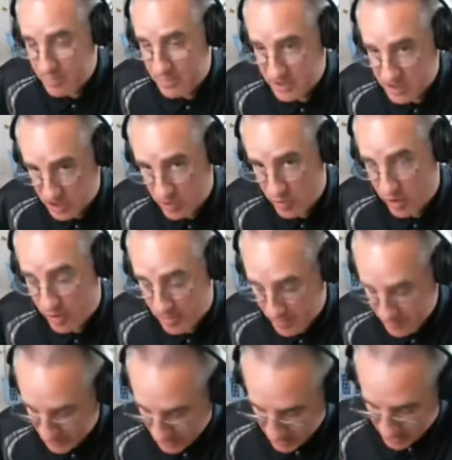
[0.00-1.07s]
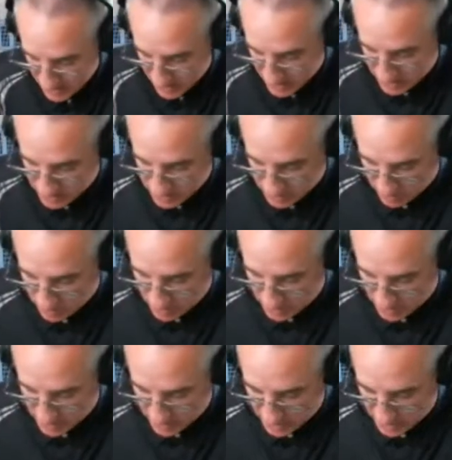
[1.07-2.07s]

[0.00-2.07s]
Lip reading: your weapons, and your armor. So